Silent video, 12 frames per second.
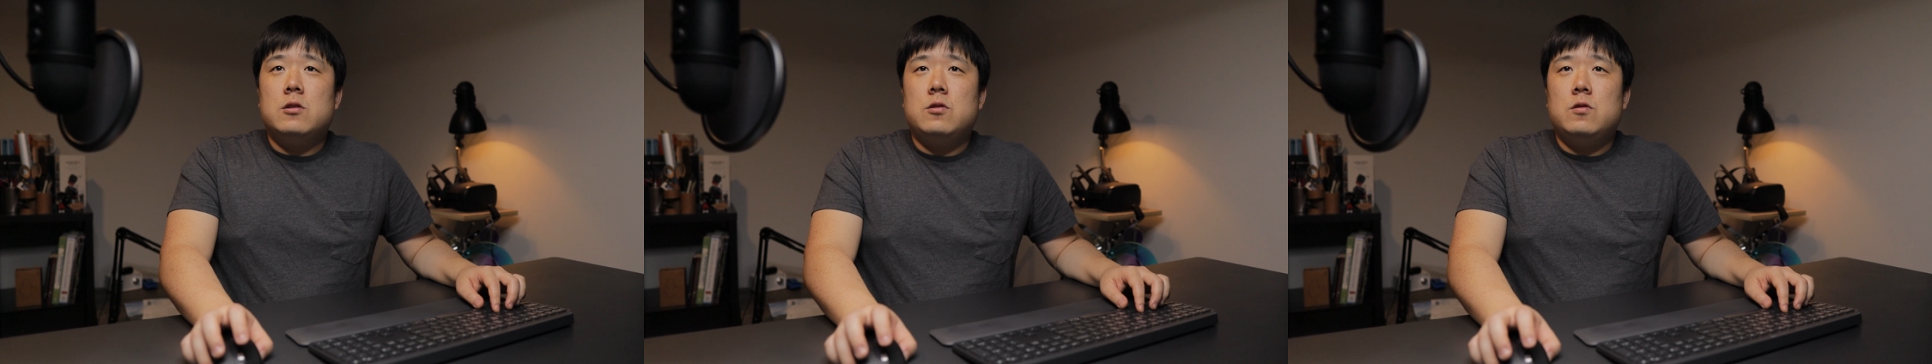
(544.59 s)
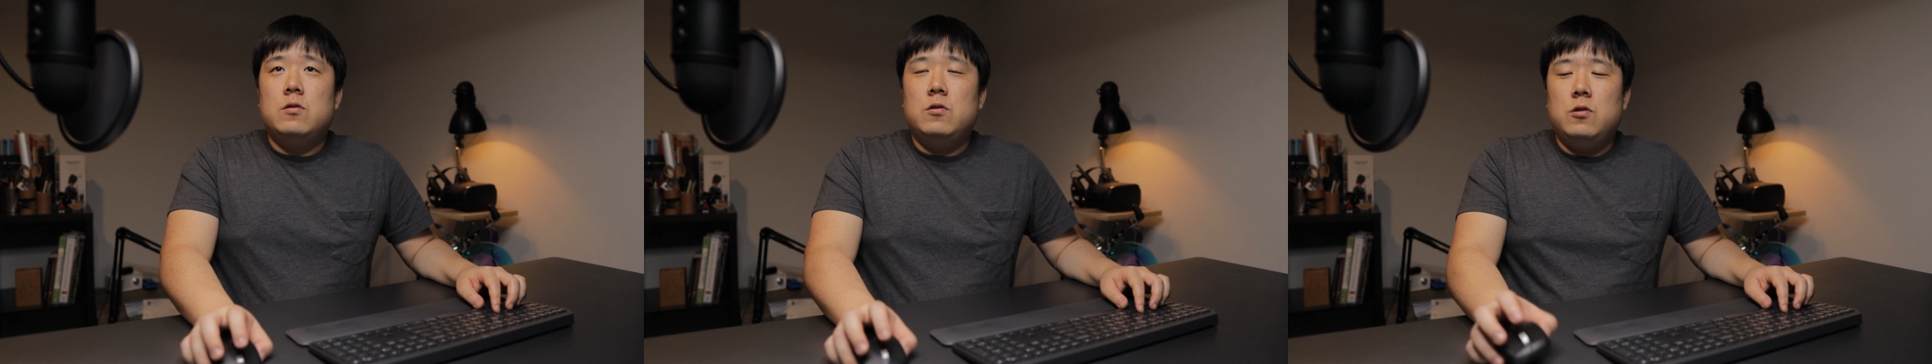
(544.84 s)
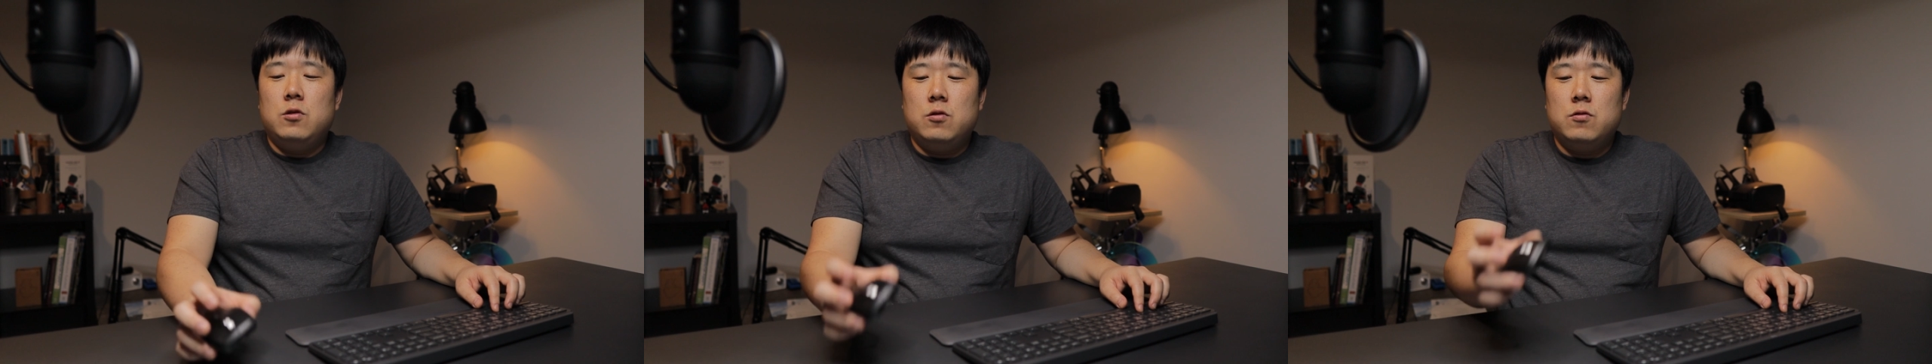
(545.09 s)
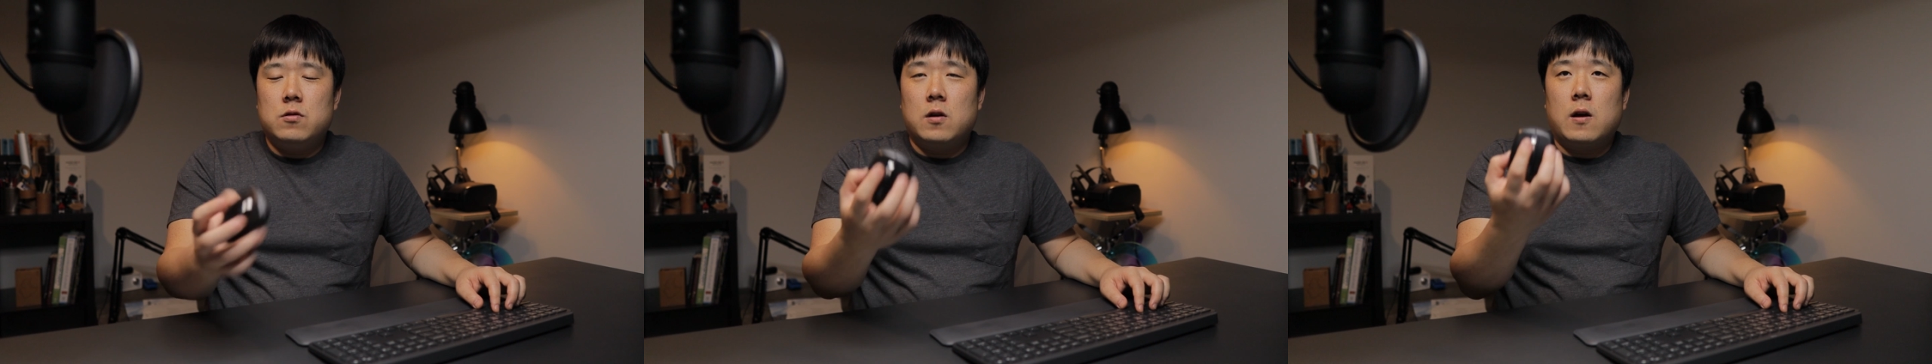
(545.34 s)
as you
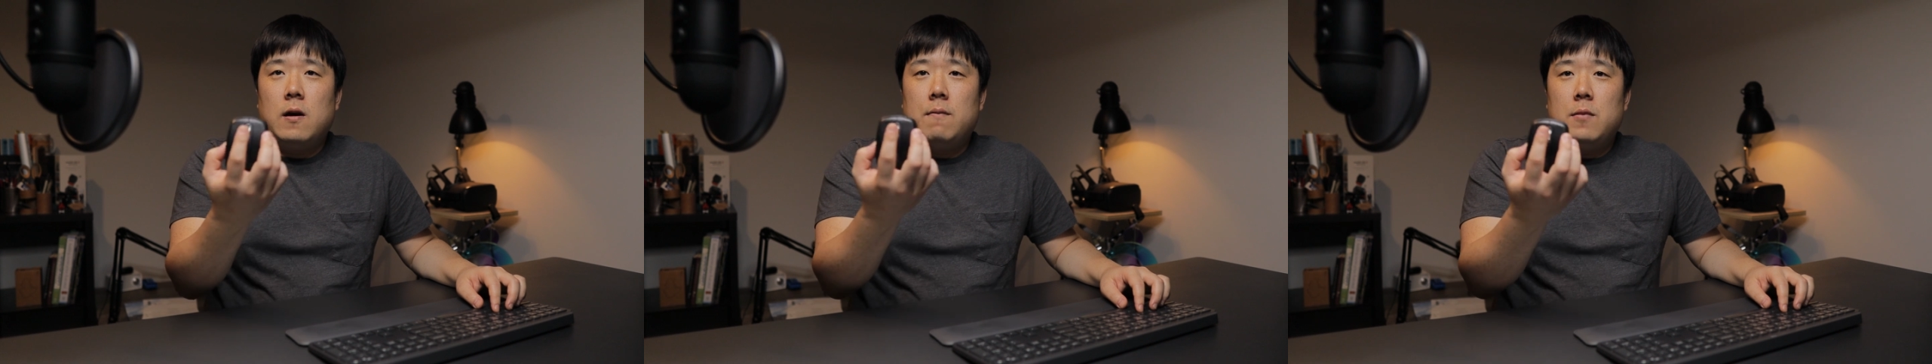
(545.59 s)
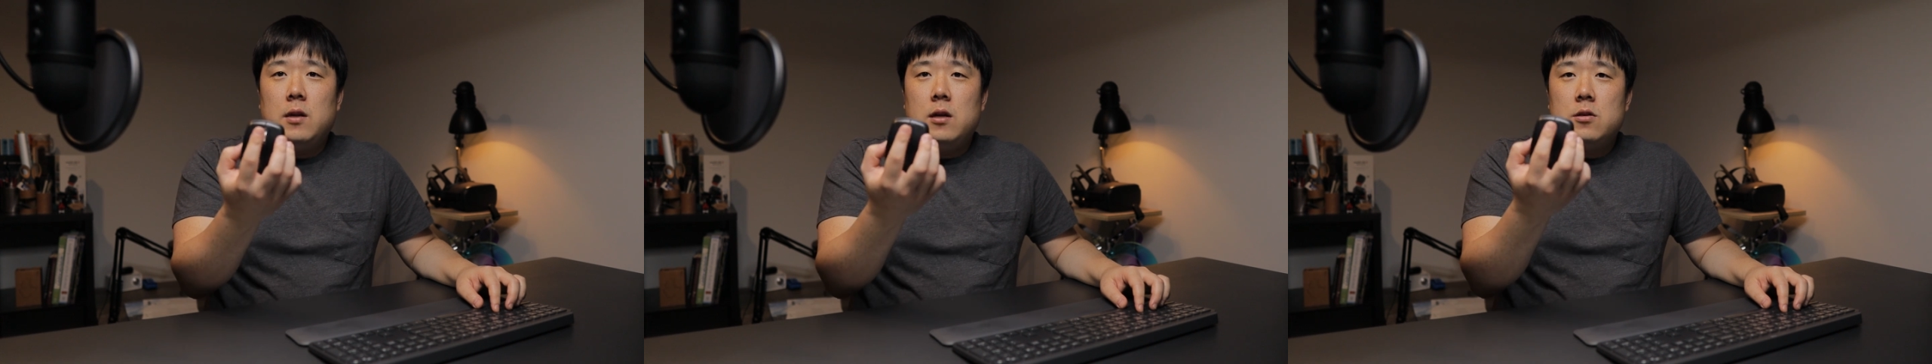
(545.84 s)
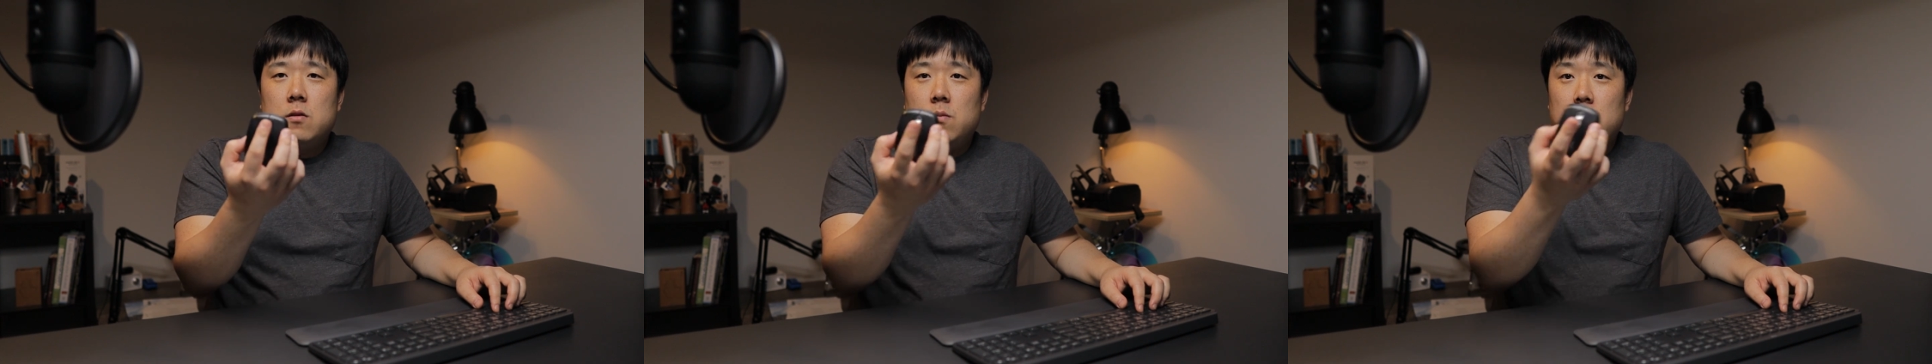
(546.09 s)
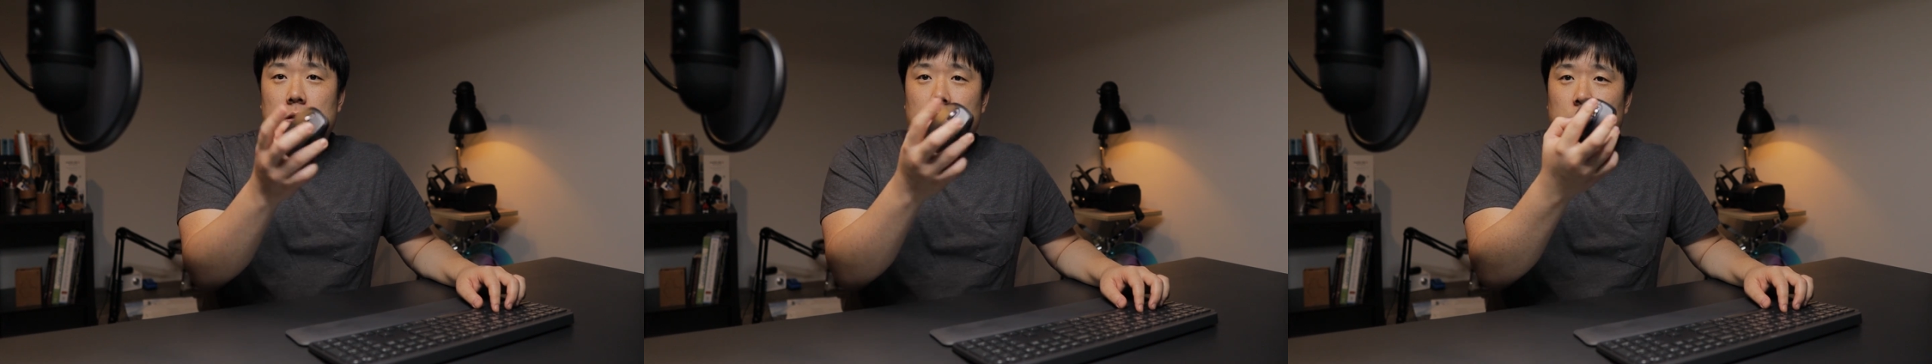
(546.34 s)
use a combination
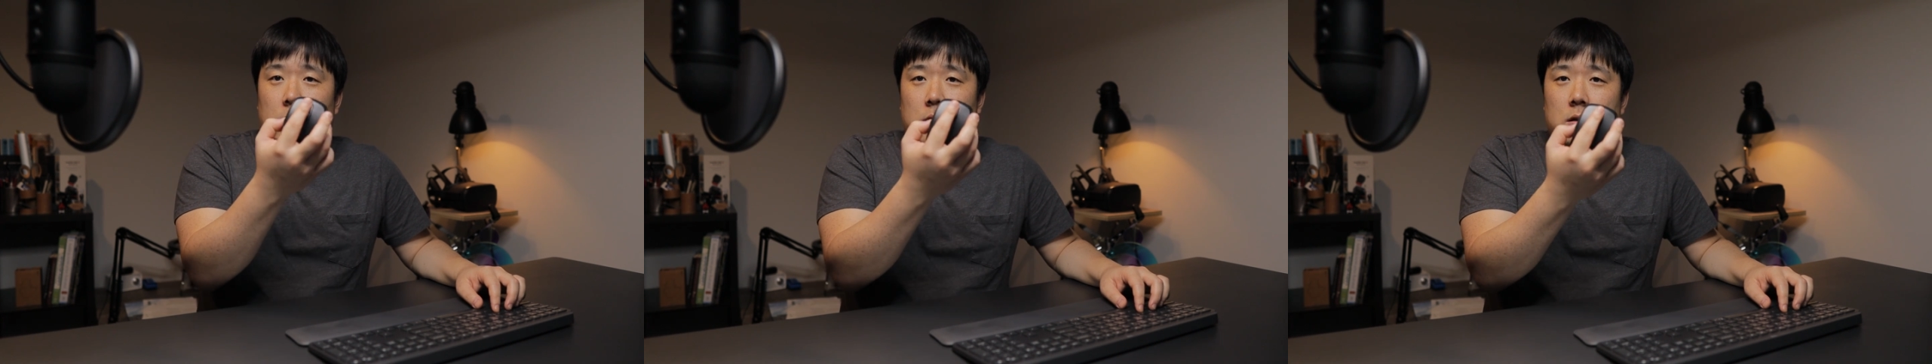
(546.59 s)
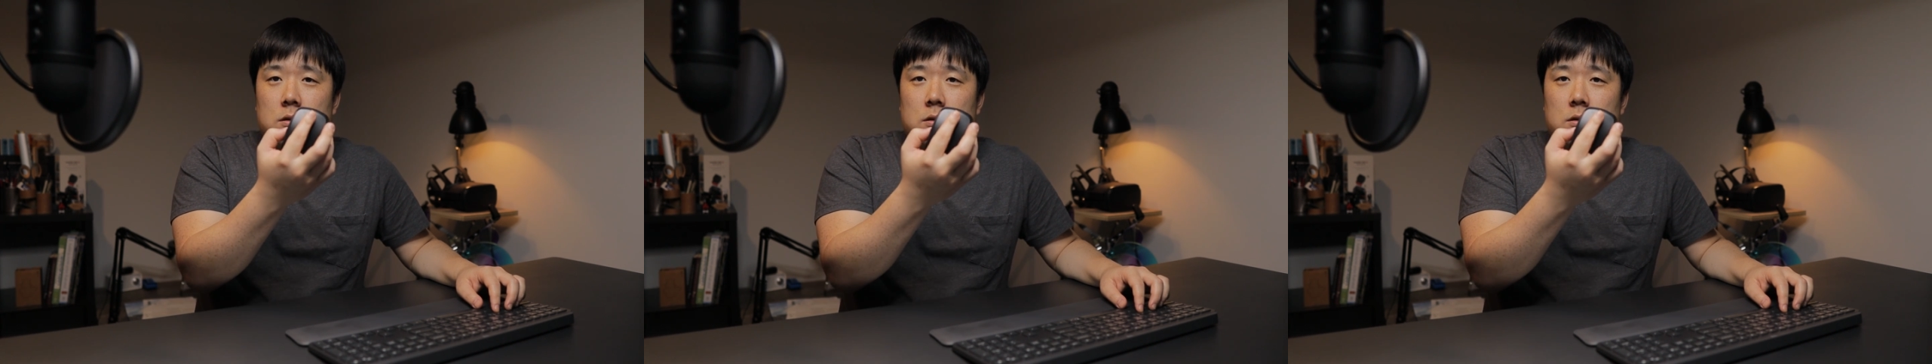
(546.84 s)
between